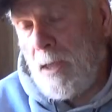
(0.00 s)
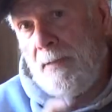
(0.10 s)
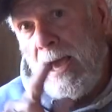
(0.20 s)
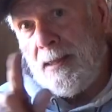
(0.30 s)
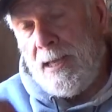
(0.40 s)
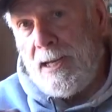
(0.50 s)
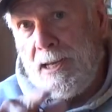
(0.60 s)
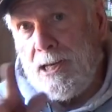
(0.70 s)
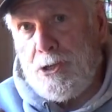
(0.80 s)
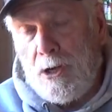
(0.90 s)
that the
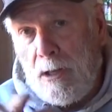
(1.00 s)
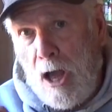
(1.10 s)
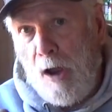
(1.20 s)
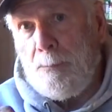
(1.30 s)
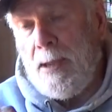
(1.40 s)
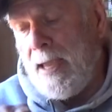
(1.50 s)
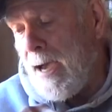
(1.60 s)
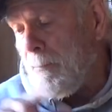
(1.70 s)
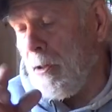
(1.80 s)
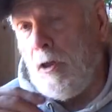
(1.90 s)
additional
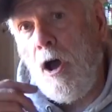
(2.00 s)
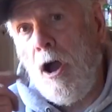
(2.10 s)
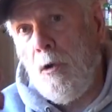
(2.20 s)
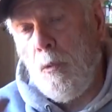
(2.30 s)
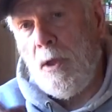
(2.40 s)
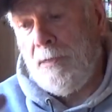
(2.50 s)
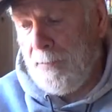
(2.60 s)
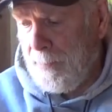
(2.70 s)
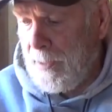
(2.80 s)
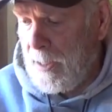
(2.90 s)
RPM along
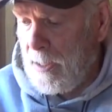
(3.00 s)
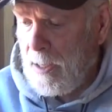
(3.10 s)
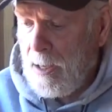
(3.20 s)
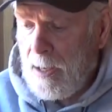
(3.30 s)
with the